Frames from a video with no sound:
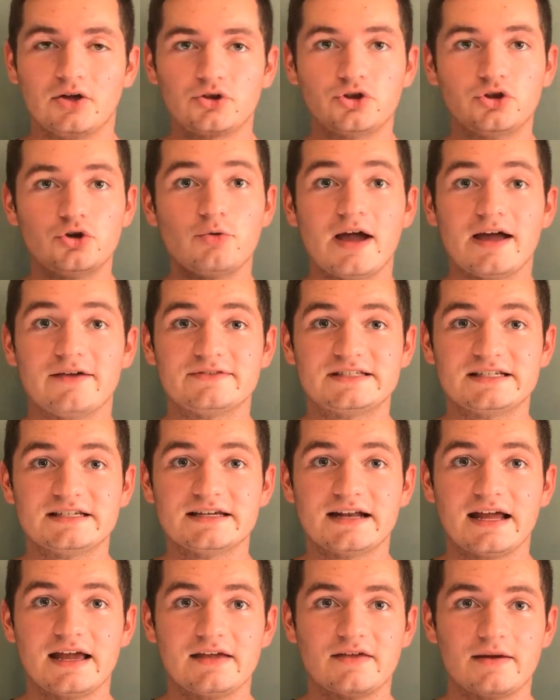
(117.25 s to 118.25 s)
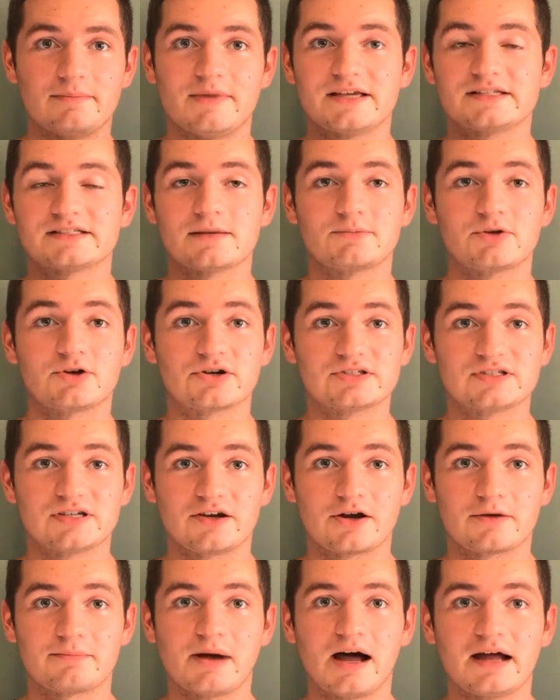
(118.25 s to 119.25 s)
You have DNA that makes up your
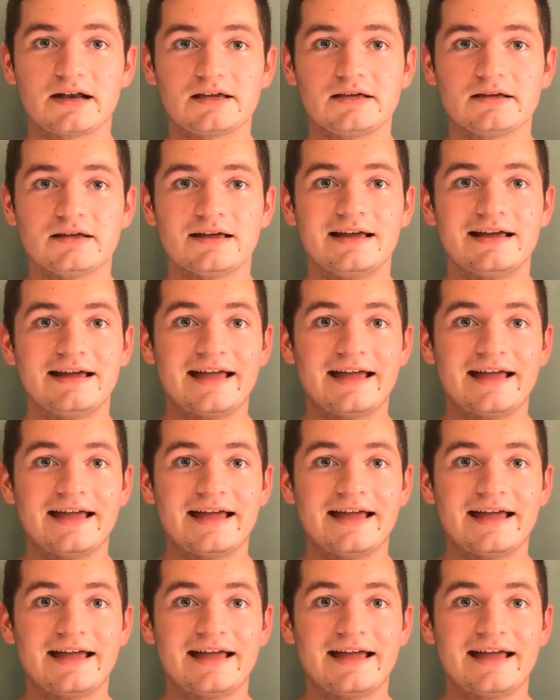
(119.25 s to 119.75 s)
entire body.